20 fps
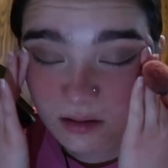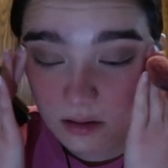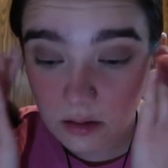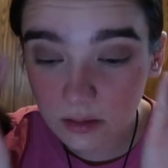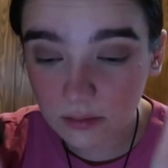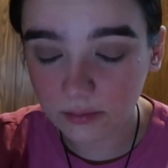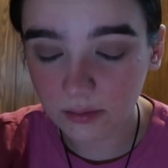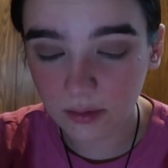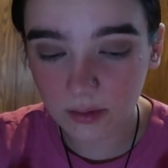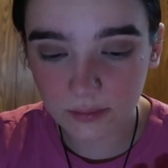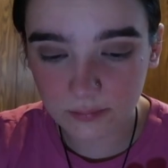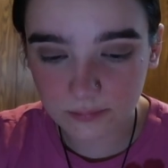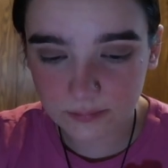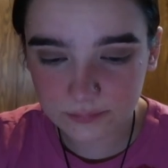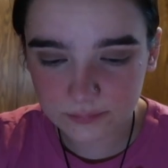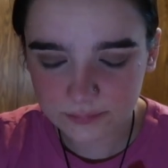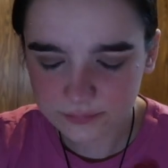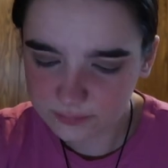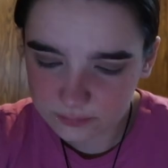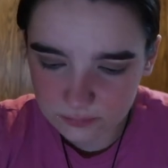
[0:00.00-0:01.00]
I don't know
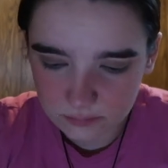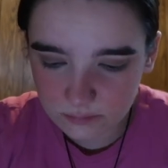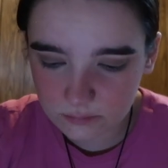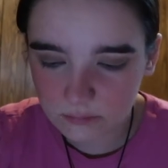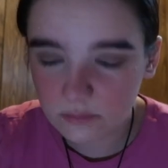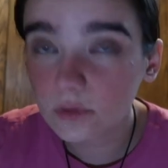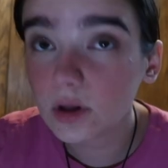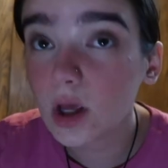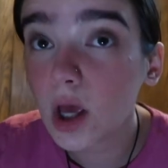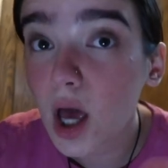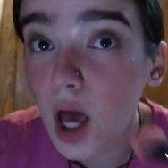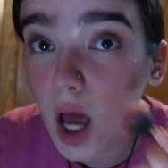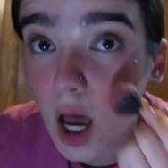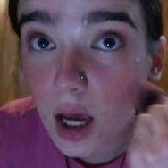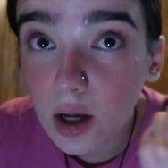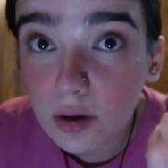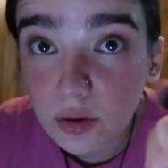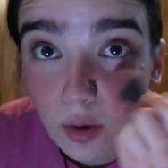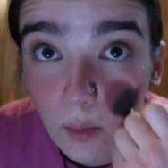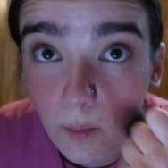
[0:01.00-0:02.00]
I
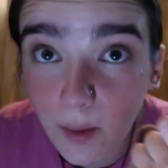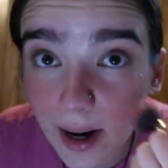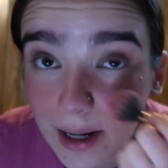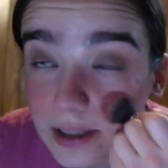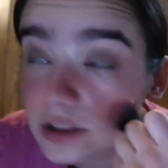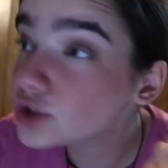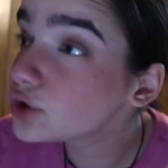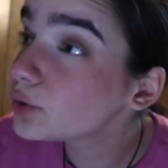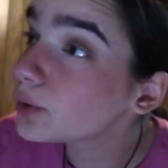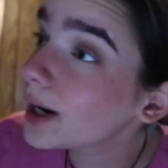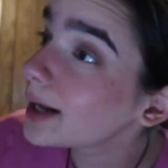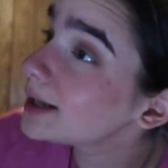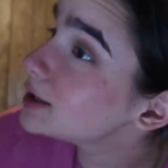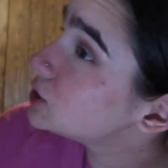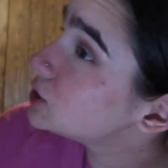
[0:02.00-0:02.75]
don't know why I do what I